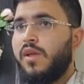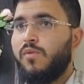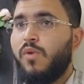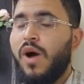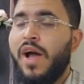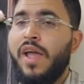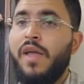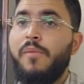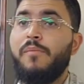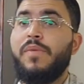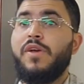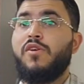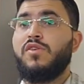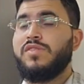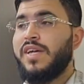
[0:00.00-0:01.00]
And why?
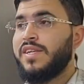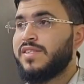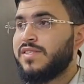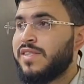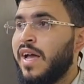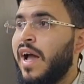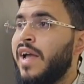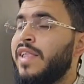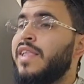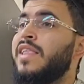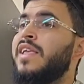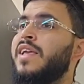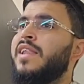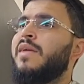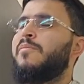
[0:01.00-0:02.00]
Because I
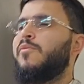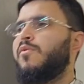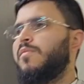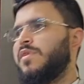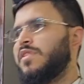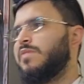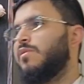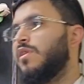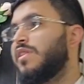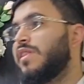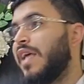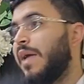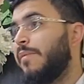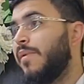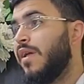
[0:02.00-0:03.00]
started in a permissible
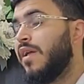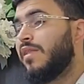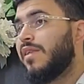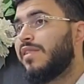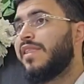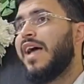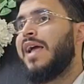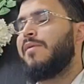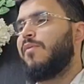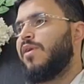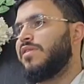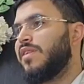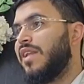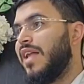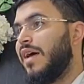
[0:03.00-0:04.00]
time. The time
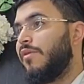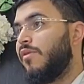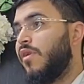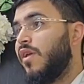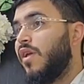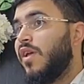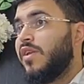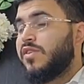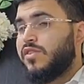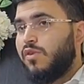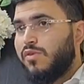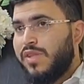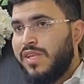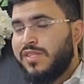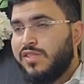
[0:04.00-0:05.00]
was allowed.
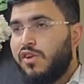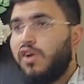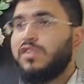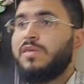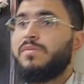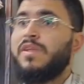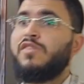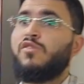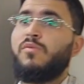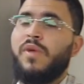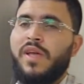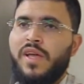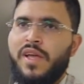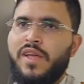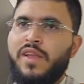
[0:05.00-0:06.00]
So this concept needs to
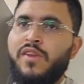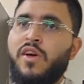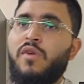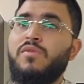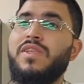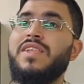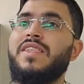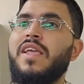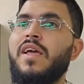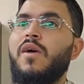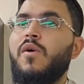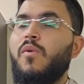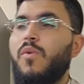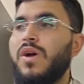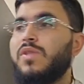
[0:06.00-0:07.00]
be known, that
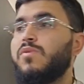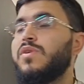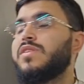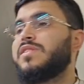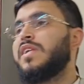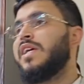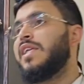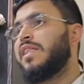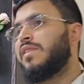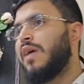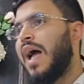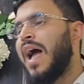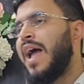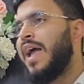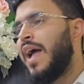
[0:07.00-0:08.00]
what we say
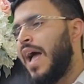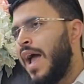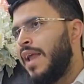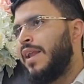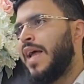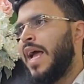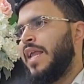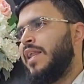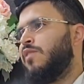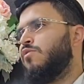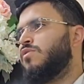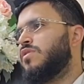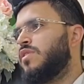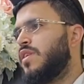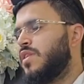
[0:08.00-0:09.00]
that I need
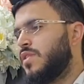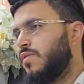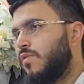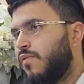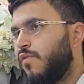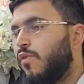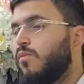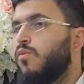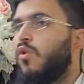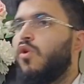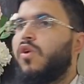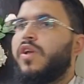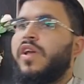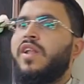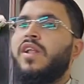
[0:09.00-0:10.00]
to cease from
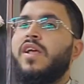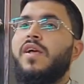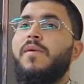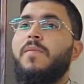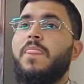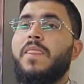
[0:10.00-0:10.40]
working.